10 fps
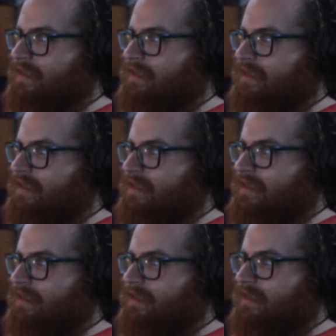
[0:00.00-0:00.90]

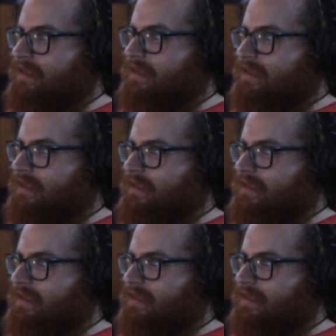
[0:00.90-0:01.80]
[no speech]